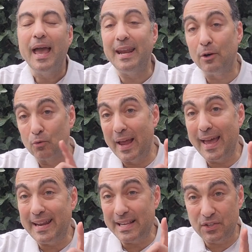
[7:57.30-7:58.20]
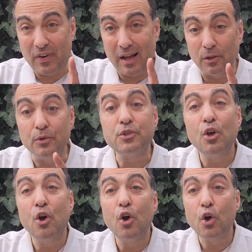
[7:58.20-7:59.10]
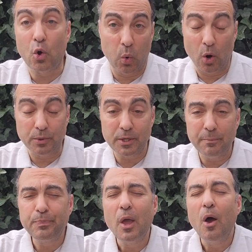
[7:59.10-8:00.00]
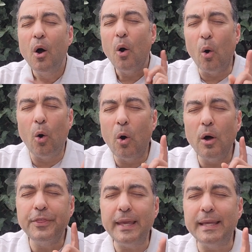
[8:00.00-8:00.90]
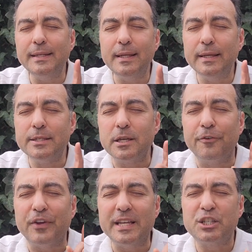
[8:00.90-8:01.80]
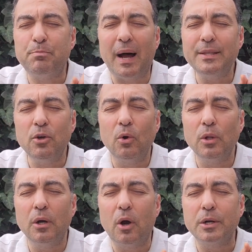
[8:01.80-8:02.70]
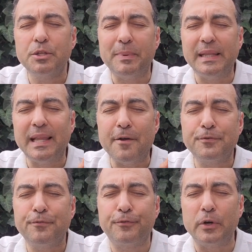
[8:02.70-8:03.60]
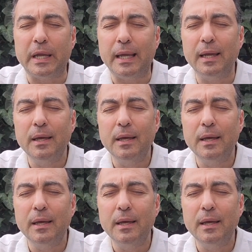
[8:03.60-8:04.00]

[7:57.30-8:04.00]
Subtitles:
And it read as follows, quote, "All the Indians of Hispaniola are to be left free,